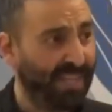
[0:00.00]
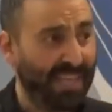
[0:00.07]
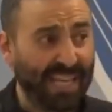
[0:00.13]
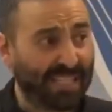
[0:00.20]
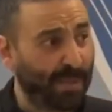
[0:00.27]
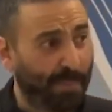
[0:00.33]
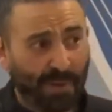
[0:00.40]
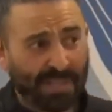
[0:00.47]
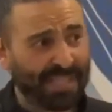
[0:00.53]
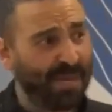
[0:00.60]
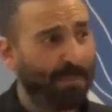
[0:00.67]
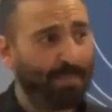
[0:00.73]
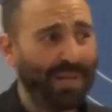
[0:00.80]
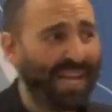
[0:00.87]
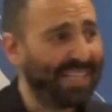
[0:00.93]
Needs the person
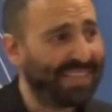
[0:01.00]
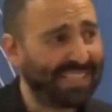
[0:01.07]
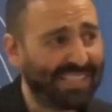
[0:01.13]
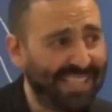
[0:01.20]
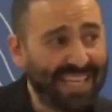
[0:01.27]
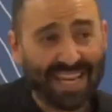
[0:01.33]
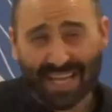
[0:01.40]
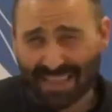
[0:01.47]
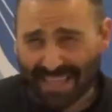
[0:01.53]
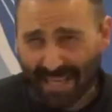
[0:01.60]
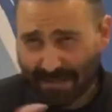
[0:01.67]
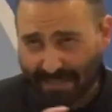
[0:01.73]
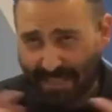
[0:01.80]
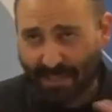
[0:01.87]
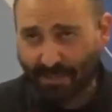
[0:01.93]
to plant the seed. I think I
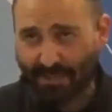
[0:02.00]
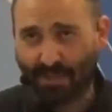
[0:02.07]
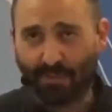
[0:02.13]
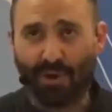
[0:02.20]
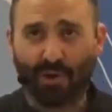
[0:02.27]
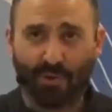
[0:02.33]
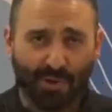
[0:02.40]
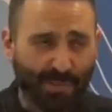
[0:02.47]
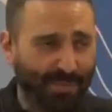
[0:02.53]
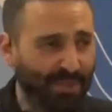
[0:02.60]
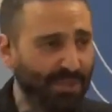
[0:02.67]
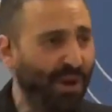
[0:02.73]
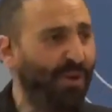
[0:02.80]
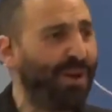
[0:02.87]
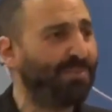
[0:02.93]
did those in the wrong order, but
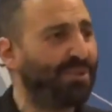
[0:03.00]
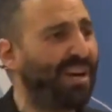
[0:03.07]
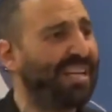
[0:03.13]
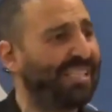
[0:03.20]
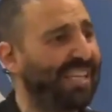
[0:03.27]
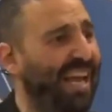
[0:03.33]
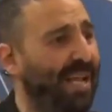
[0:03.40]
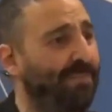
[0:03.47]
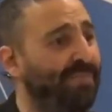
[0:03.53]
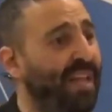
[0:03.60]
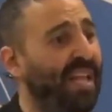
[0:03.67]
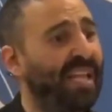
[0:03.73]
you know what I'm trying to say.